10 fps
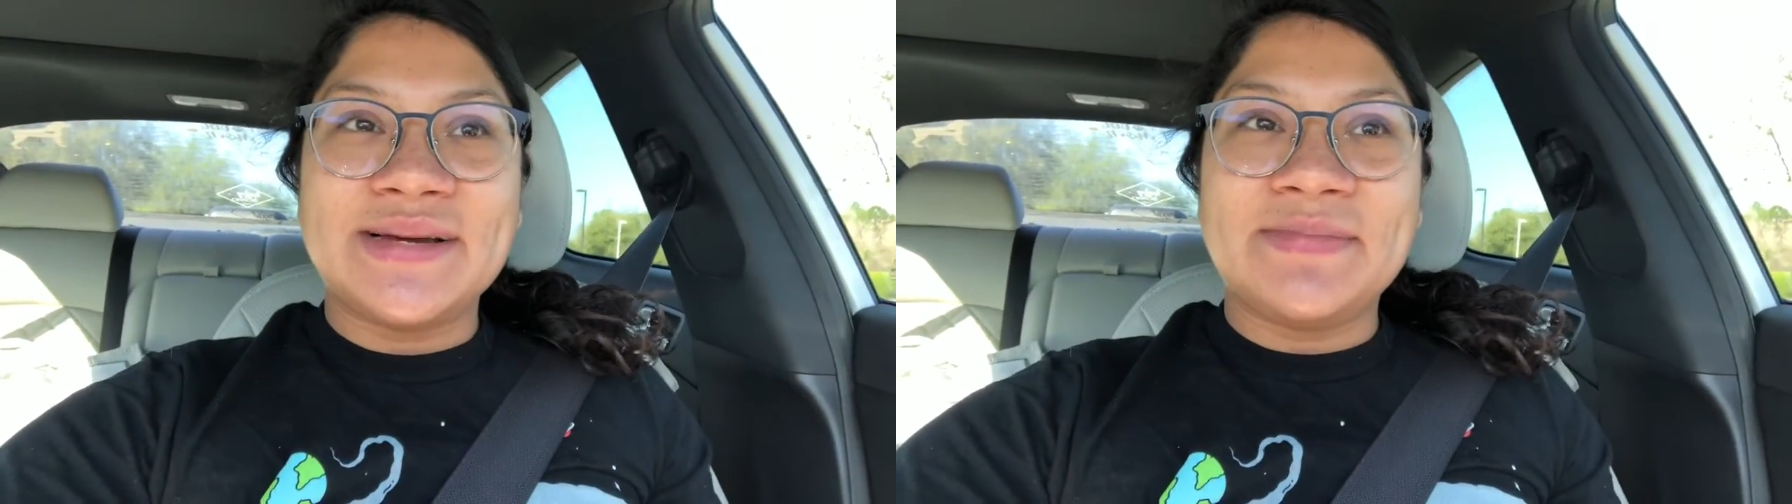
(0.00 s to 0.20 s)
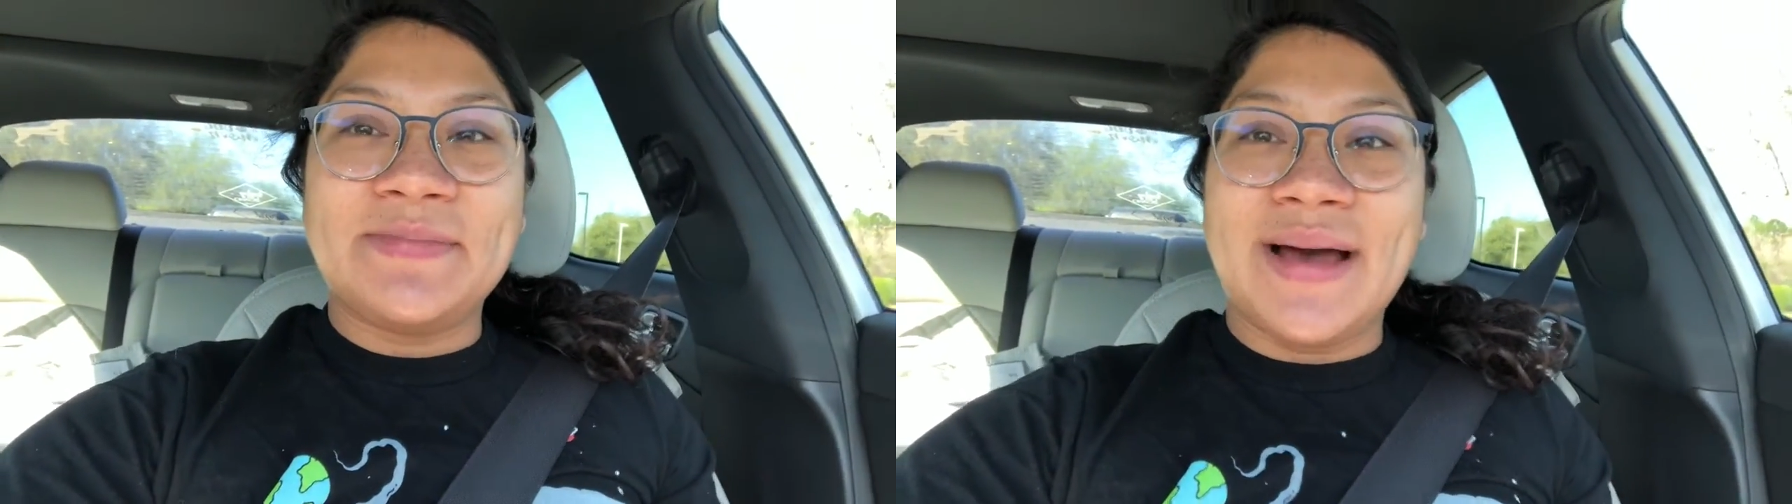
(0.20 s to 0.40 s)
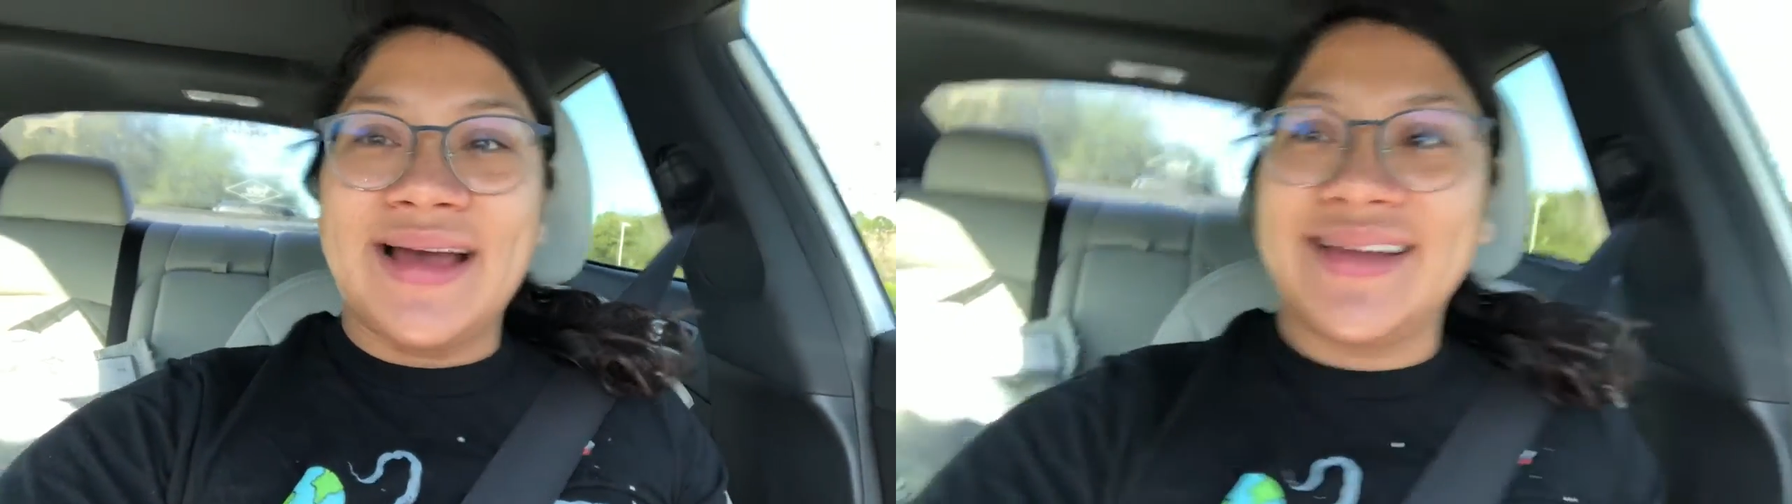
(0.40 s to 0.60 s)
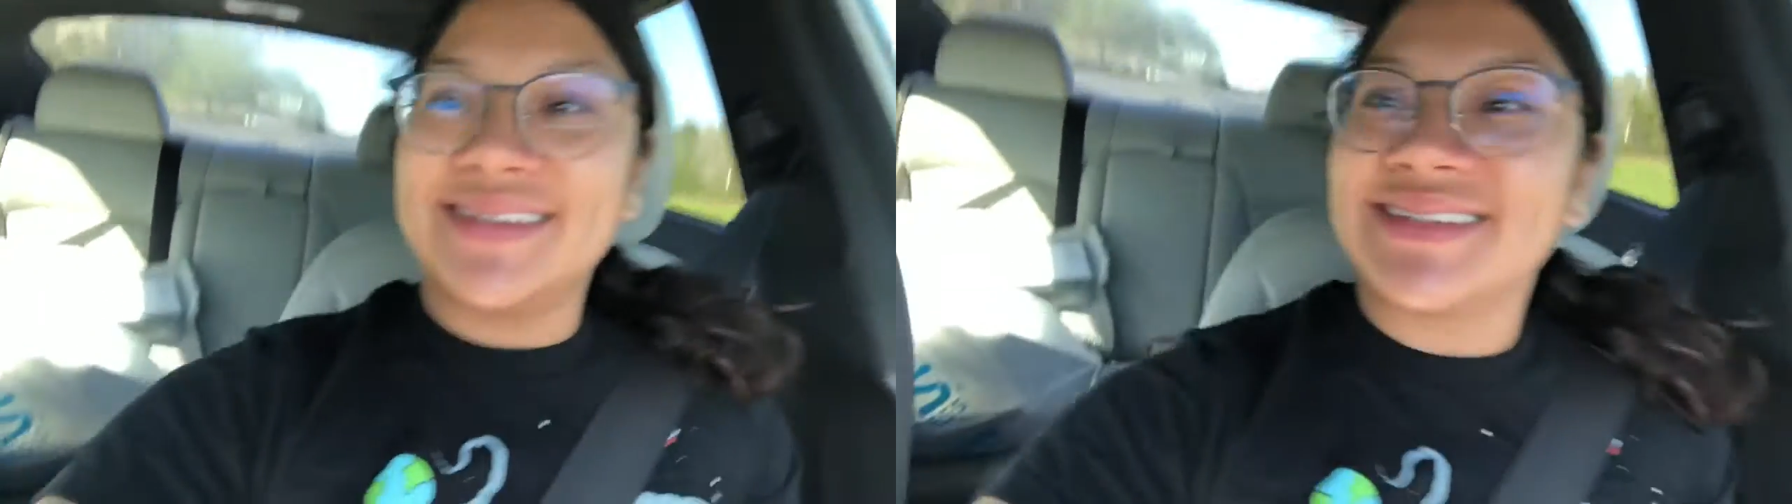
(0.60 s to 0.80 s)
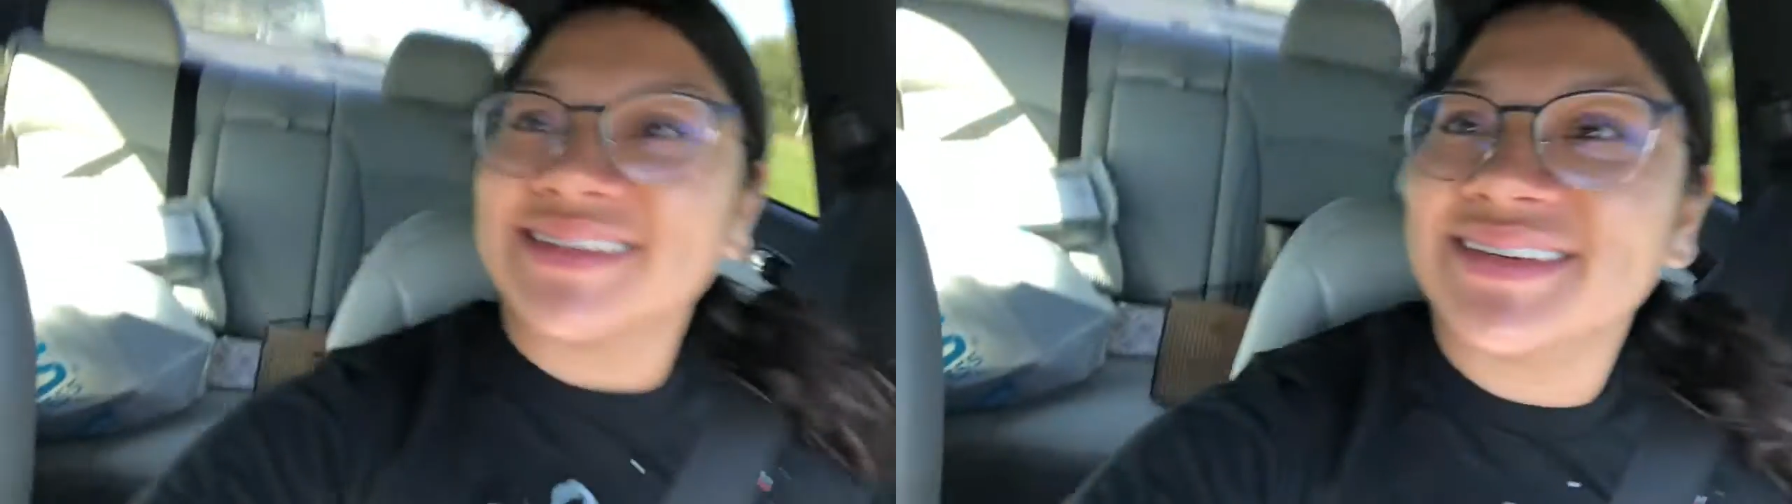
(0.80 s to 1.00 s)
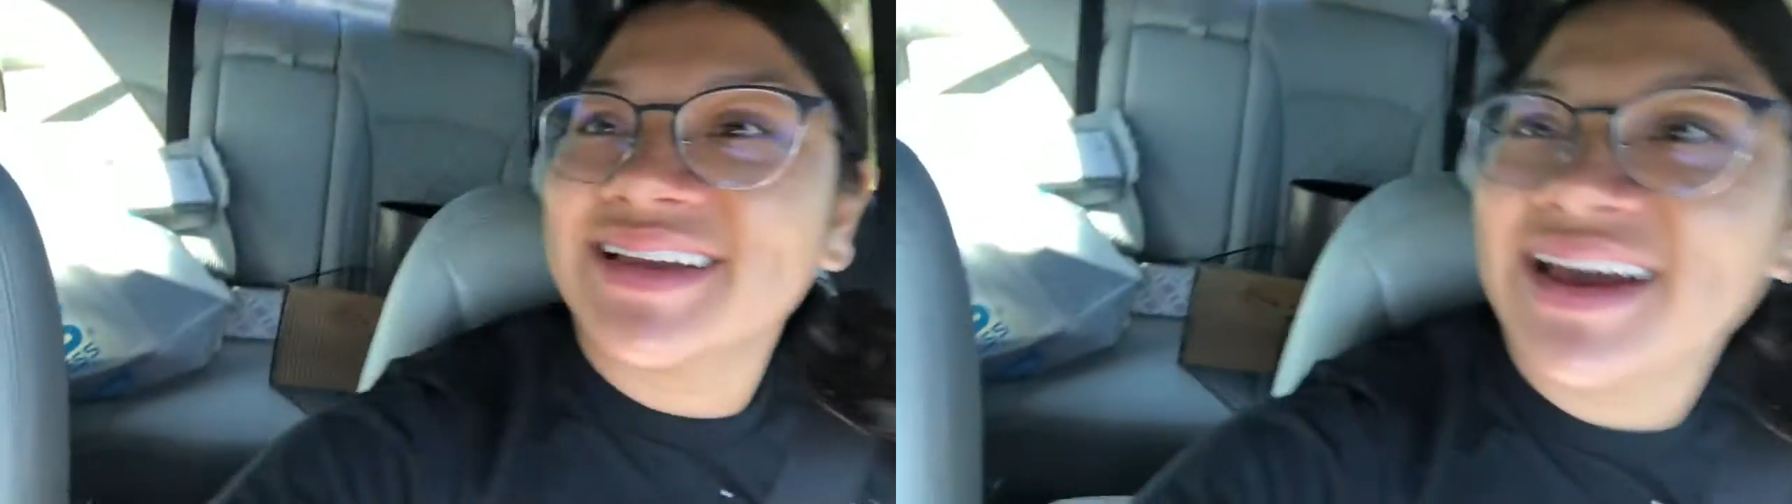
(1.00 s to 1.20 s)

but got